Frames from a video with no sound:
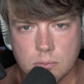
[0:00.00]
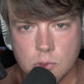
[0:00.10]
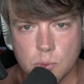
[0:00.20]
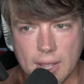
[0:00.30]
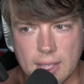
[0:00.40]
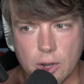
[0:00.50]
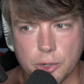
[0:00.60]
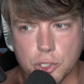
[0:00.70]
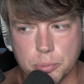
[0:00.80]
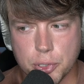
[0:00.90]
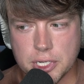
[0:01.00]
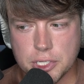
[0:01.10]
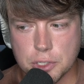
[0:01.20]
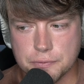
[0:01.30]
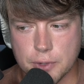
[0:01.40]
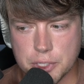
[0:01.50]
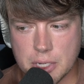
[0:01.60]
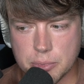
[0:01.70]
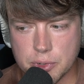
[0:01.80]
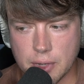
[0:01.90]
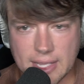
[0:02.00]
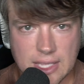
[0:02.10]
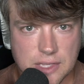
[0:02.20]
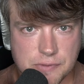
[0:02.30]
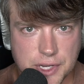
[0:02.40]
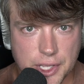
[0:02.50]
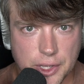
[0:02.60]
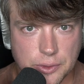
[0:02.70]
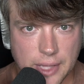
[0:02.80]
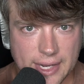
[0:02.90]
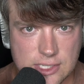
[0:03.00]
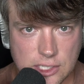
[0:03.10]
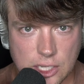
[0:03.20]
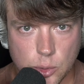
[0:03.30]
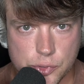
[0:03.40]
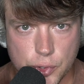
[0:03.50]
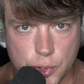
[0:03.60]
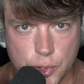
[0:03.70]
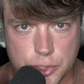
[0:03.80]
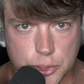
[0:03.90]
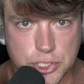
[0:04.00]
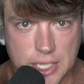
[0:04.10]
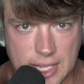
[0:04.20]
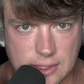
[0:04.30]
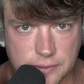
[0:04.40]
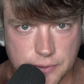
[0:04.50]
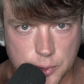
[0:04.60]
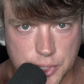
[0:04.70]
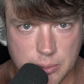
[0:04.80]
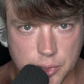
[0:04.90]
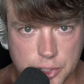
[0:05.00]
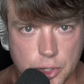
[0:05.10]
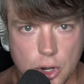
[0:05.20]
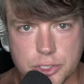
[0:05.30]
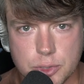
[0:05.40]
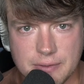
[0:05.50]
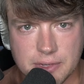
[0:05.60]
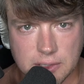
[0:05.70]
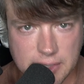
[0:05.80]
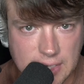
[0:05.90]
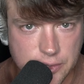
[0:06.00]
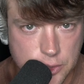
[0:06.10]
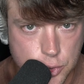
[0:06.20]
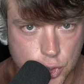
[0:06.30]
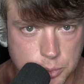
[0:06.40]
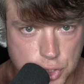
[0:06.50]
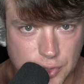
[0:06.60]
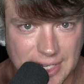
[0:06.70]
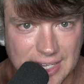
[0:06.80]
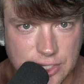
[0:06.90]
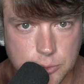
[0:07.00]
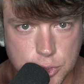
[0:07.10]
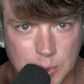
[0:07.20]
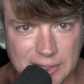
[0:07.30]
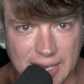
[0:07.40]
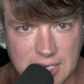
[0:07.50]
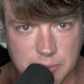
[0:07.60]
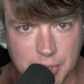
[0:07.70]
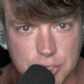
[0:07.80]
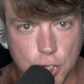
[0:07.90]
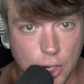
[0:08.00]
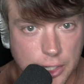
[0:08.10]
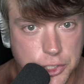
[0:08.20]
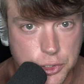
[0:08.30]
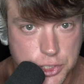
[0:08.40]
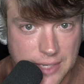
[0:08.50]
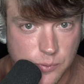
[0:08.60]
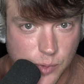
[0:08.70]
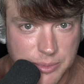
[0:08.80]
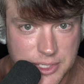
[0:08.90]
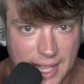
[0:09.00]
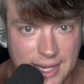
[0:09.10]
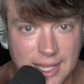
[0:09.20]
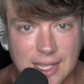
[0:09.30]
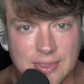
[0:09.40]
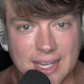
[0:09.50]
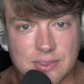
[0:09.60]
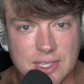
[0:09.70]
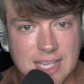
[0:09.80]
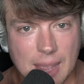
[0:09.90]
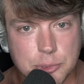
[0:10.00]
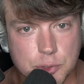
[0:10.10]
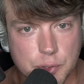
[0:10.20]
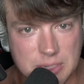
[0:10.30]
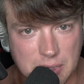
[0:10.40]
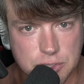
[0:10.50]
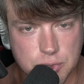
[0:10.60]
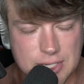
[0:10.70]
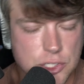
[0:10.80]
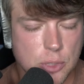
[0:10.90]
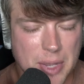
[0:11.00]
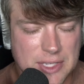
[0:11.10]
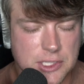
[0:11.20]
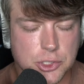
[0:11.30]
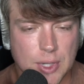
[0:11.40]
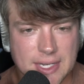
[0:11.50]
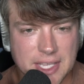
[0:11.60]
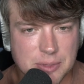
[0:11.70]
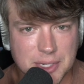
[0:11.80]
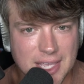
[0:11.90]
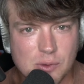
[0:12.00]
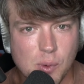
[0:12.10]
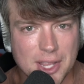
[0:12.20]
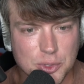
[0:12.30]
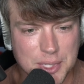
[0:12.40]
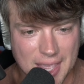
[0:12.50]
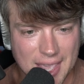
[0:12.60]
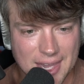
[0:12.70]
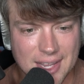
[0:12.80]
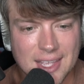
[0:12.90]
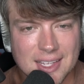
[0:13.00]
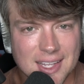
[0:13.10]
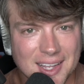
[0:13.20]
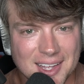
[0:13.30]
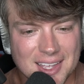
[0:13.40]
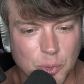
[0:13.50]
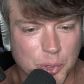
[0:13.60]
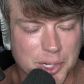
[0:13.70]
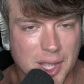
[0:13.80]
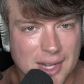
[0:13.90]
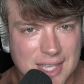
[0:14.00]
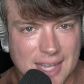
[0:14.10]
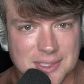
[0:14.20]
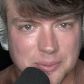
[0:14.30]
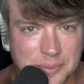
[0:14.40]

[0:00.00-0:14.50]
Right. And are you putting your phone number like in the video, like as a lower third? You're saying the phone number. You're also having a link in the description that get them to a landing page on your said website that can then capture their email address. You're basically trying to get them in any way you can in order to contact them.